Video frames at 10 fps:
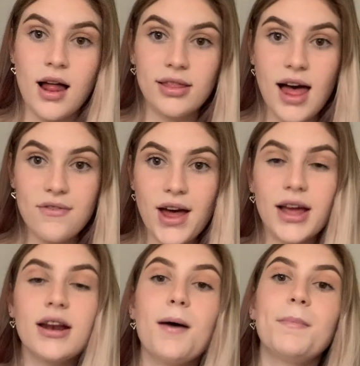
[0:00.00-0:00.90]
Life hack
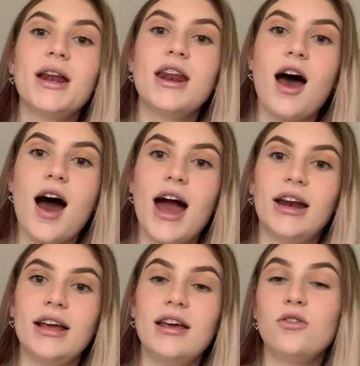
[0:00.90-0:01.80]
number 9
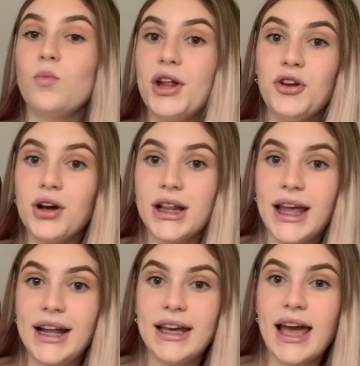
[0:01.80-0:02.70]
is when you're
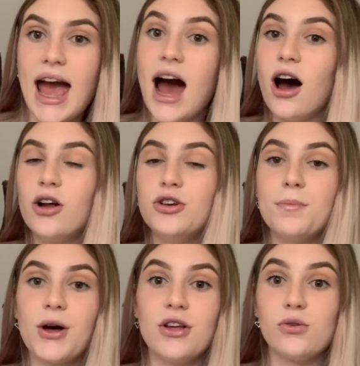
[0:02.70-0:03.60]
cleaning out your
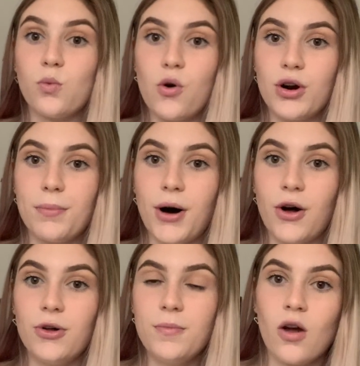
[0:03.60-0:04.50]
bird's water
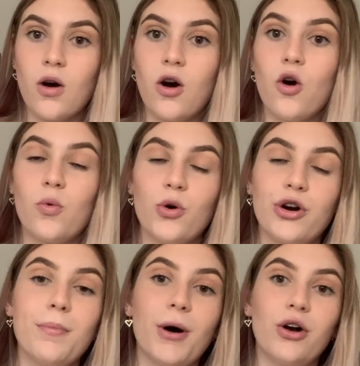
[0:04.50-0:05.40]
bowl or water
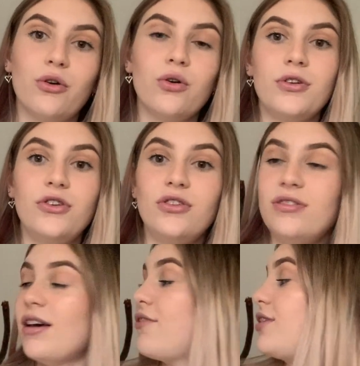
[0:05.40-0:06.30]
bottle, you should
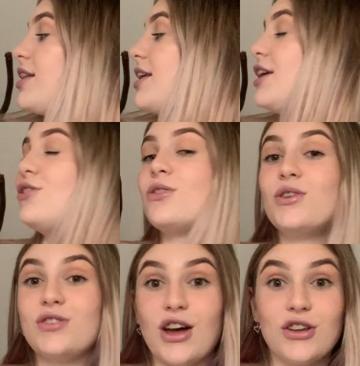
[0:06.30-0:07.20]
definitely use a